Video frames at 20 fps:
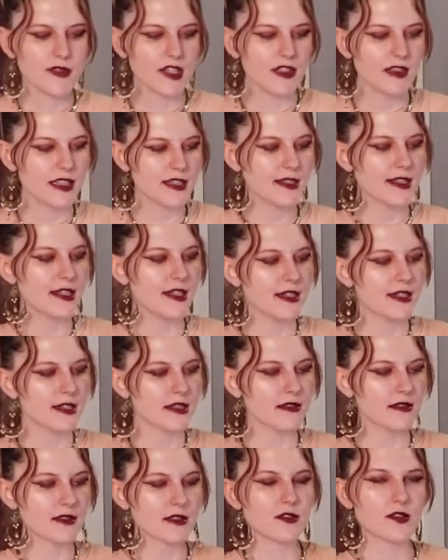This is a
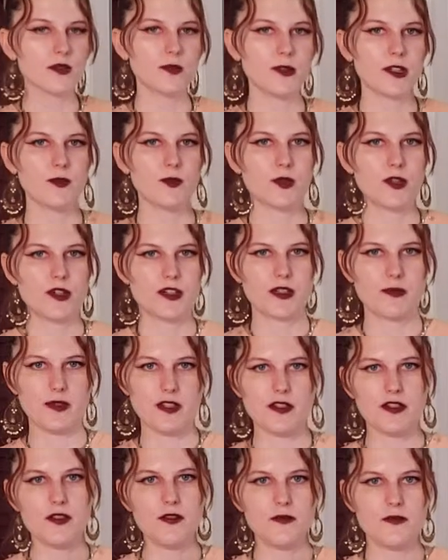little bit more
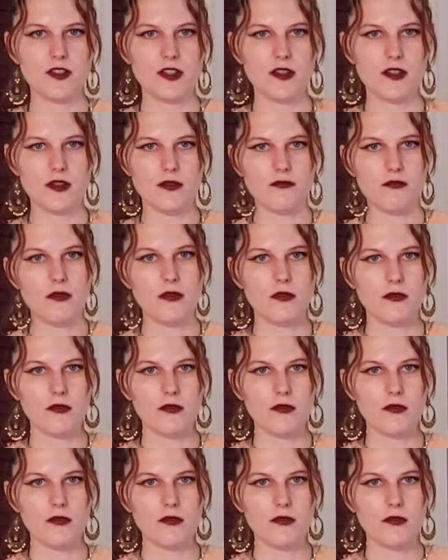expensive than